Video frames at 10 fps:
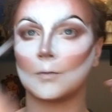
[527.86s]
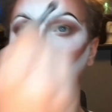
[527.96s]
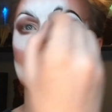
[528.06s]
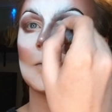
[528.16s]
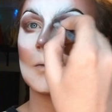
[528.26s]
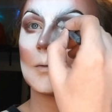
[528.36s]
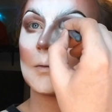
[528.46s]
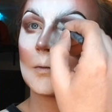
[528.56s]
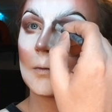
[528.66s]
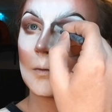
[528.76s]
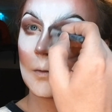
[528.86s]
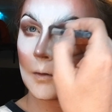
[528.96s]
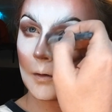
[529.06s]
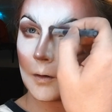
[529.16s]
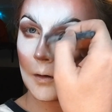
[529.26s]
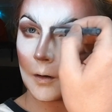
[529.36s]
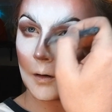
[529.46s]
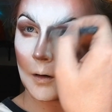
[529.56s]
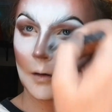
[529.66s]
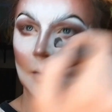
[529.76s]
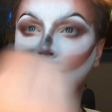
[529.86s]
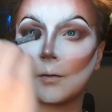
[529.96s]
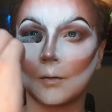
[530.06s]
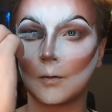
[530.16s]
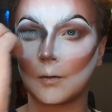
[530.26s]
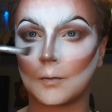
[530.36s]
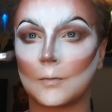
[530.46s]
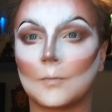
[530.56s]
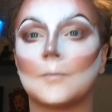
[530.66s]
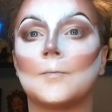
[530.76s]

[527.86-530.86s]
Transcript: Nobody speaks.